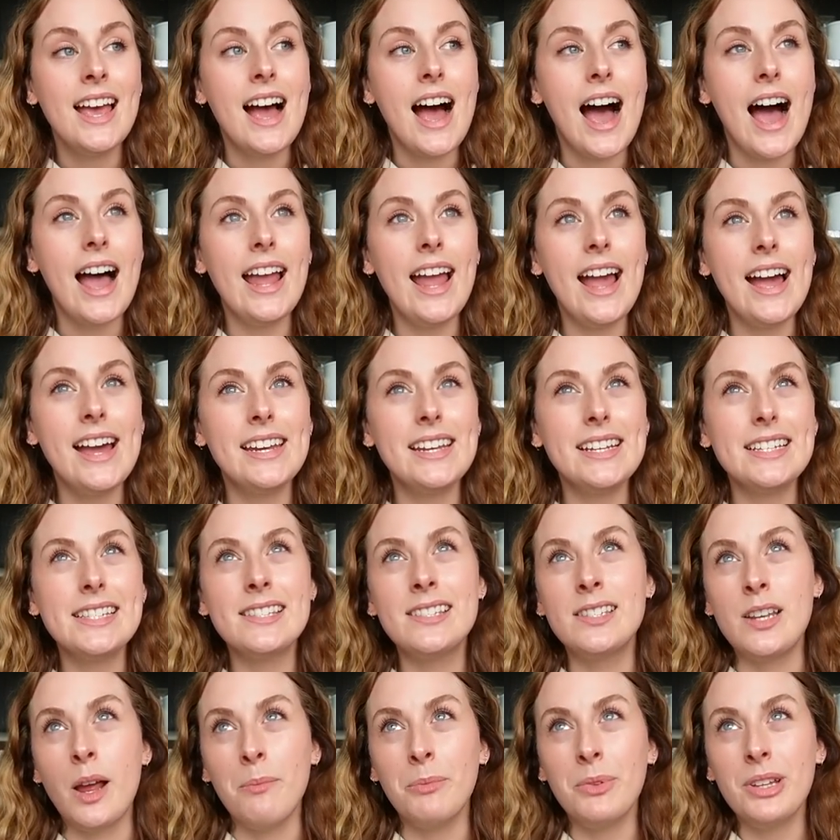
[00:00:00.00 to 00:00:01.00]
I had
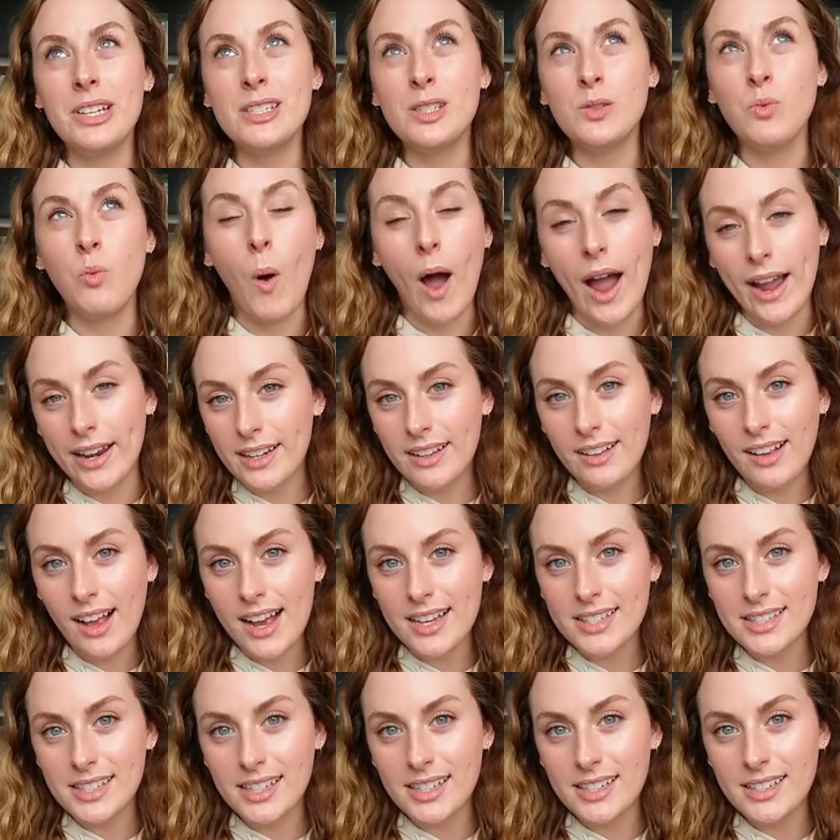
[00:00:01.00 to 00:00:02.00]
stemless wine
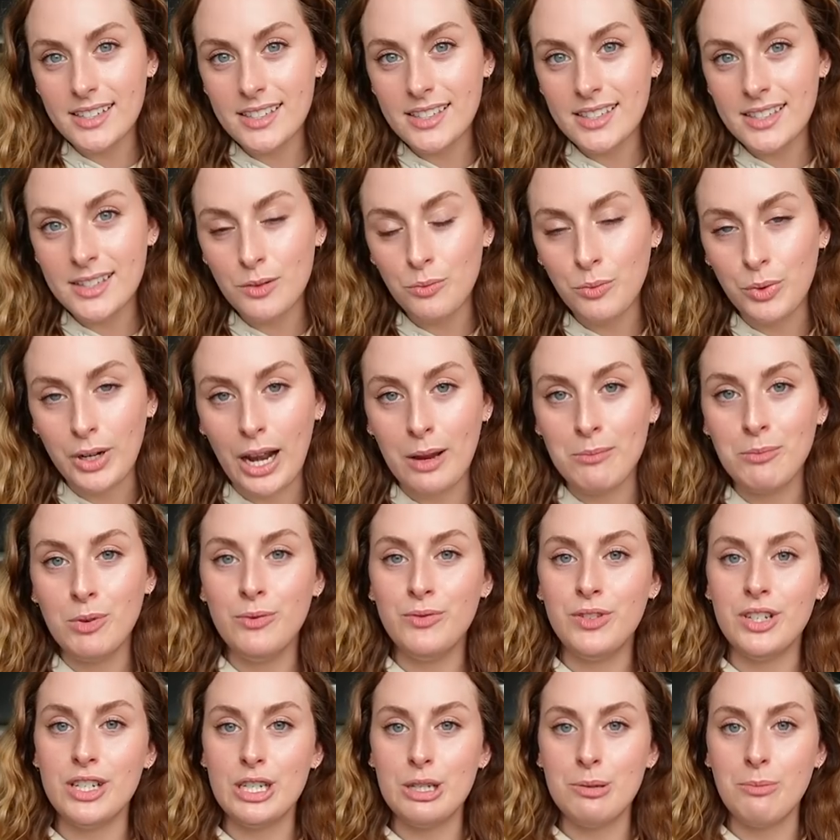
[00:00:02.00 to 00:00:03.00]
glasses when I
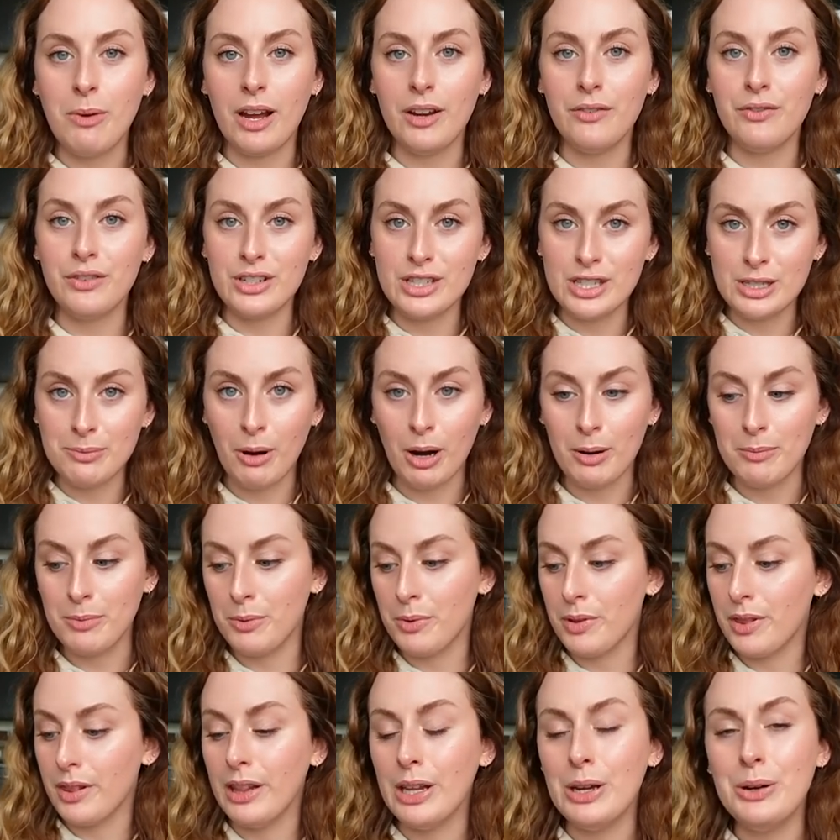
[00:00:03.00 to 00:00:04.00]
moved into my first apartment
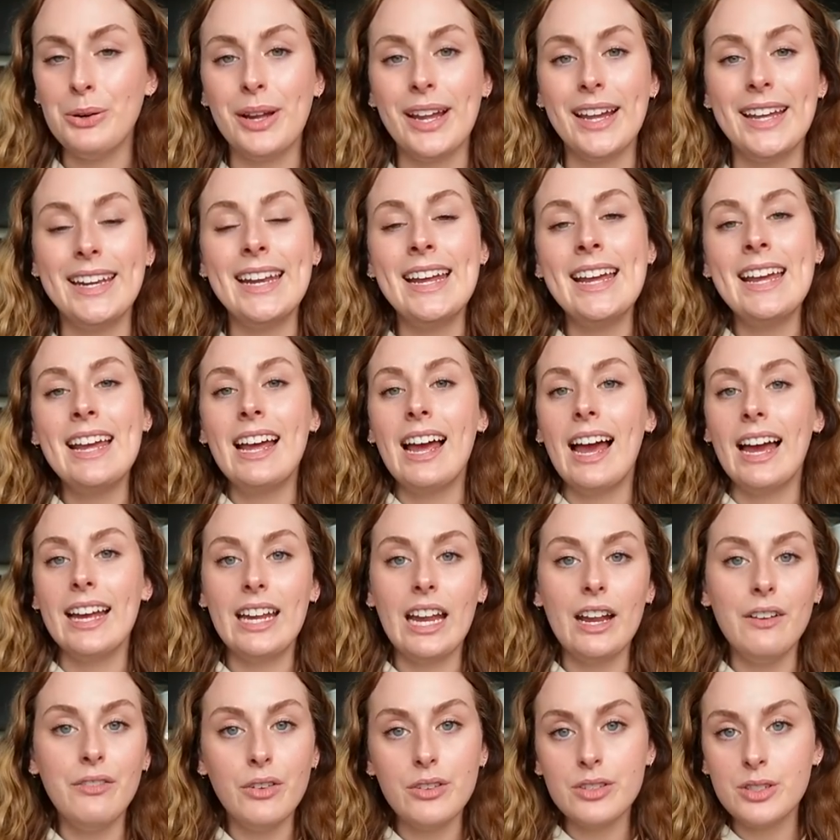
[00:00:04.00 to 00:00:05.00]
with Logan. I
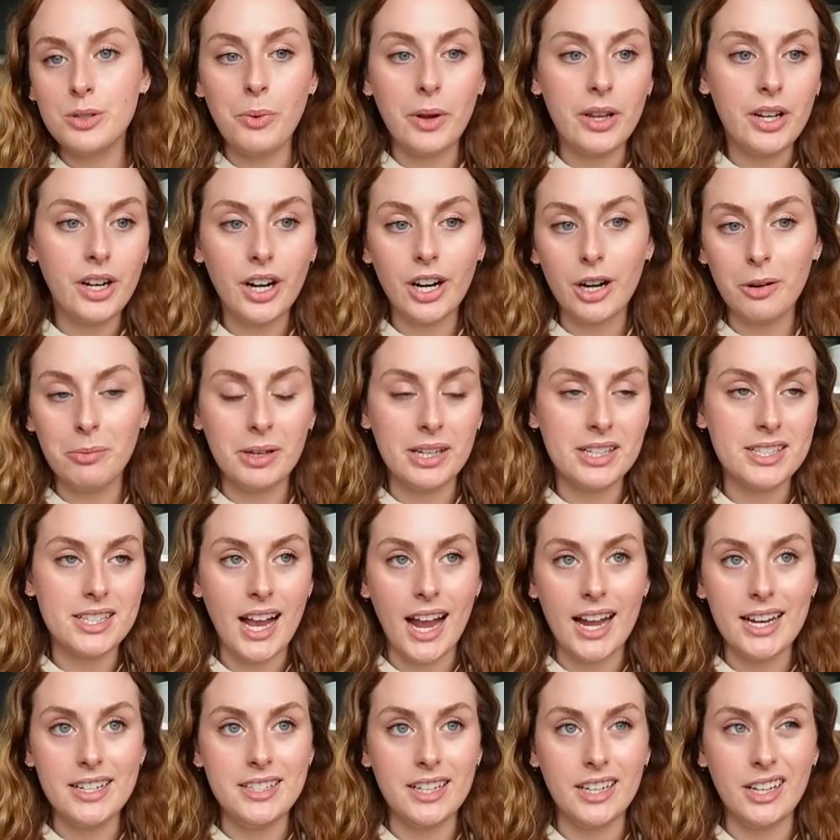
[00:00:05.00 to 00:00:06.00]
gave those away to her because
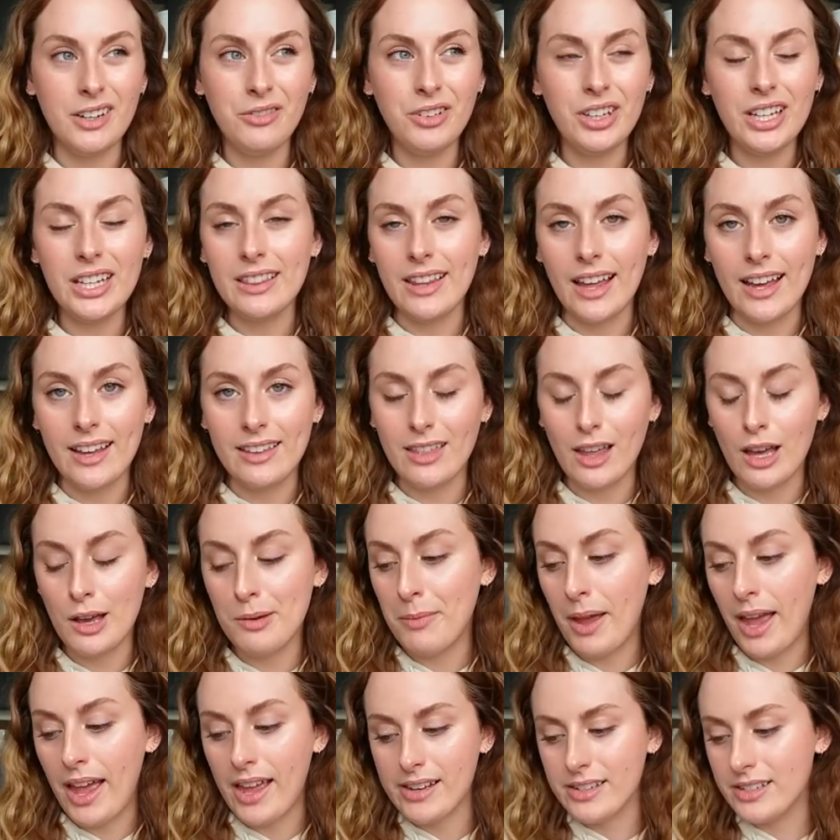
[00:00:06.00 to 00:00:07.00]
I didn't really like them,
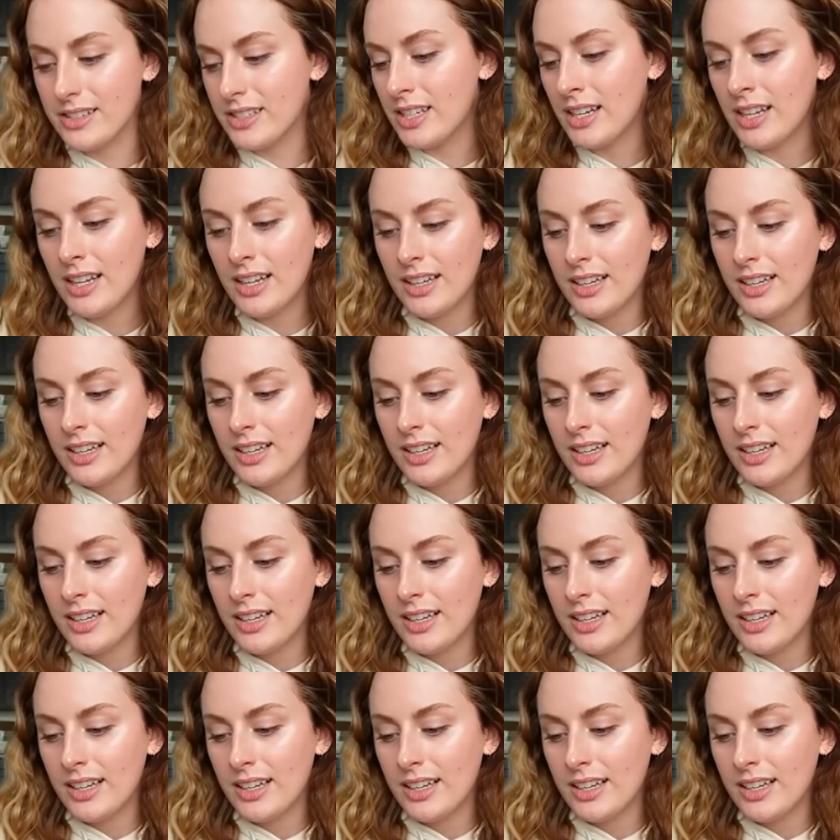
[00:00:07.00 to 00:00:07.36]
and